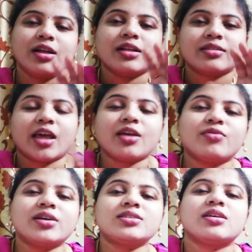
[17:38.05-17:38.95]
thing
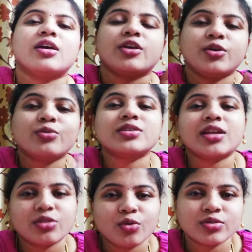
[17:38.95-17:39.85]
was used
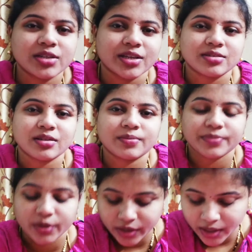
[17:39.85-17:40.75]
in those days.
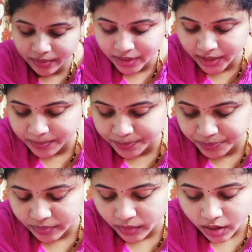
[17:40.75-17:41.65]
Okay, then
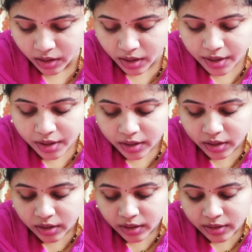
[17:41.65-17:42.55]

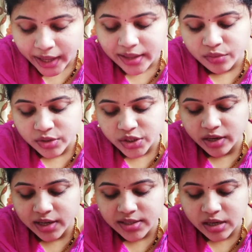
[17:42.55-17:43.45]
ninth question,
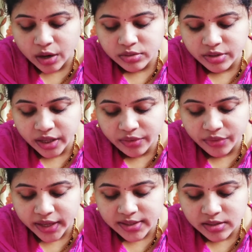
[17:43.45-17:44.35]
list out 3
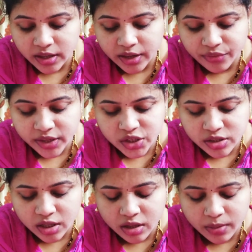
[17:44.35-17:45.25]
ways in which
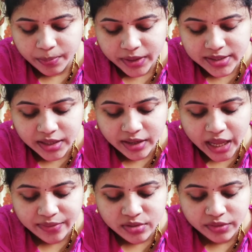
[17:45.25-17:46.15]
the present
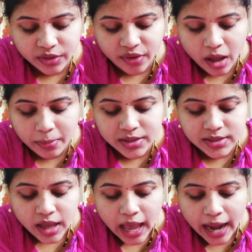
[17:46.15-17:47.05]
lives of the farmers
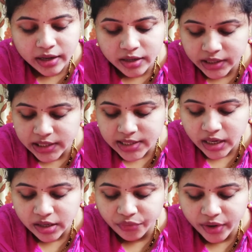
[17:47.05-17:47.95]
and herders are
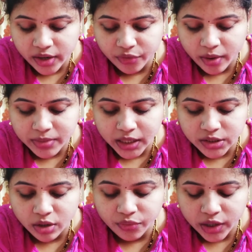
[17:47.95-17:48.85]
different from that
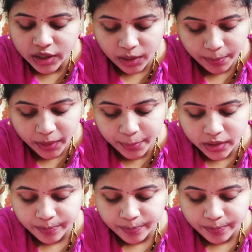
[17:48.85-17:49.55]
of early people.